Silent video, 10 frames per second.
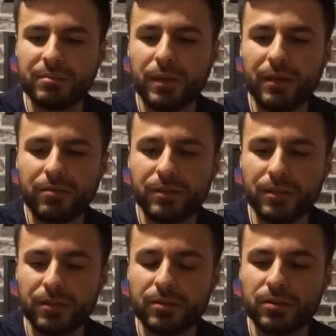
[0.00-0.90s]
is bad for
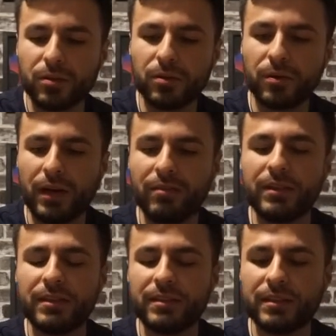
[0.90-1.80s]
you. So having
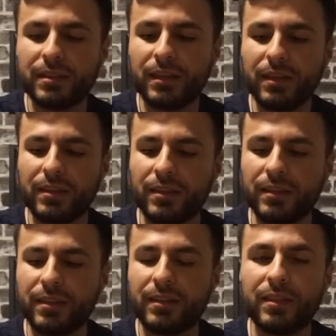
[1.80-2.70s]
these
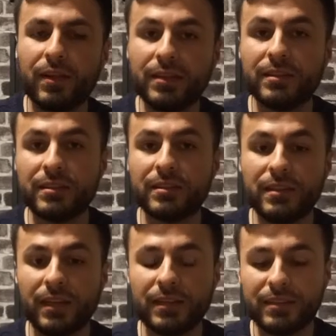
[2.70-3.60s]
thoughts
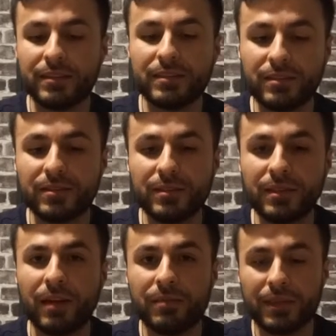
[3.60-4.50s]
that
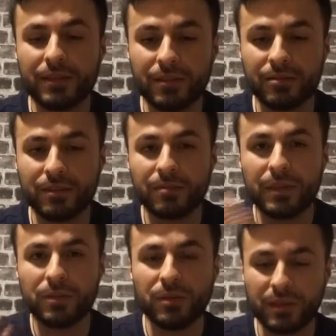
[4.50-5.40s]
I'm not enough, I'm
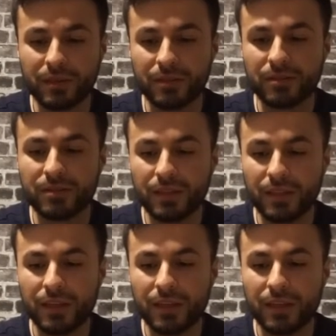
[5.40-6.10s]
not doing enough.